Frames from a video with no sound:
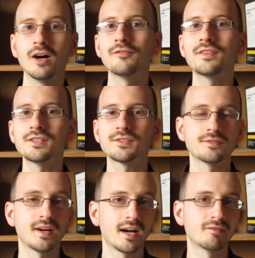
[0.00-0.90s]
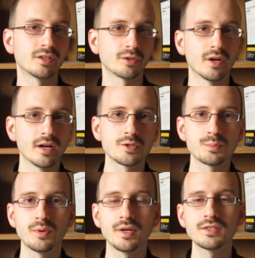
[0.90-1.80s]
Of these five Lagrange
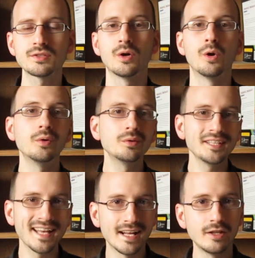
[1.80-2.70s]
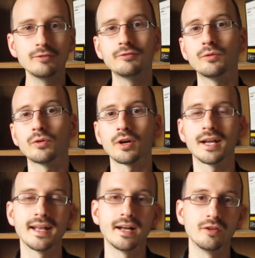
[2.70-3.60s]
points, only L4
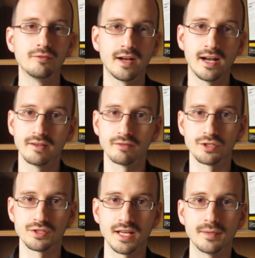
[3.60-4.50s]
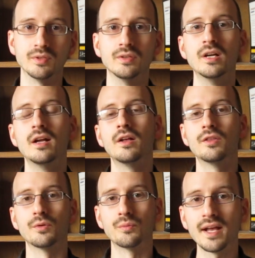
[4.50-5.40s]
and L5 are stable.
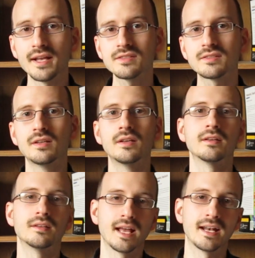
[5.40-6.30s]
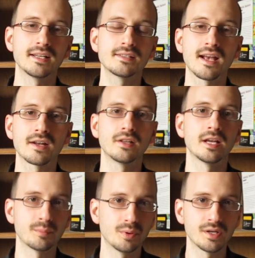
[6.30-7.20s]
The rest, any
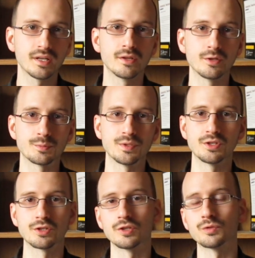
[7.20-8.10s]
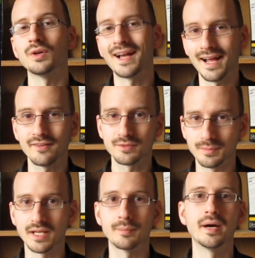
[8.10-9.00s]
satellite put in those positions will have to
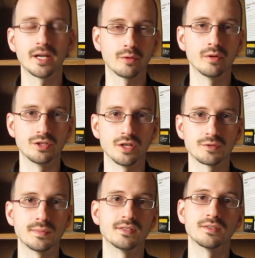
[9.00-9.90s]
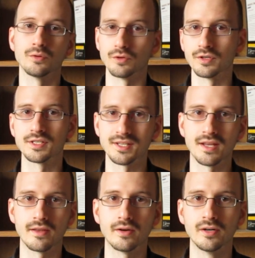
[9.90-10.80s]
make micro adjustments in order to
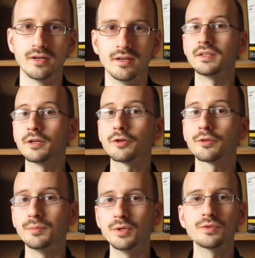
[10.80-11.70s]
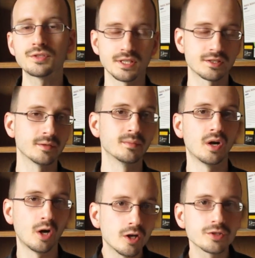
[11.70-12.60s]
stay there. The Earth-Moon
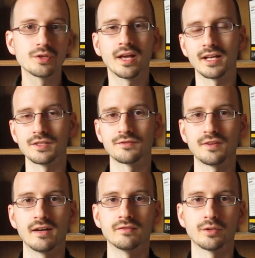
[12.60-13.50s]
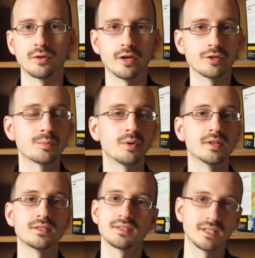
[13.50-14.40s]
system also has five Lagrange
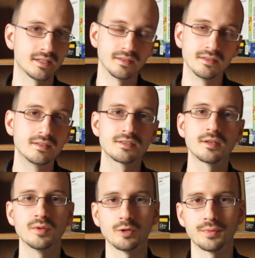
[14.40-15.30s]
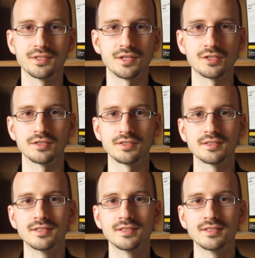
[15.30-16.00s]
points in similar positions.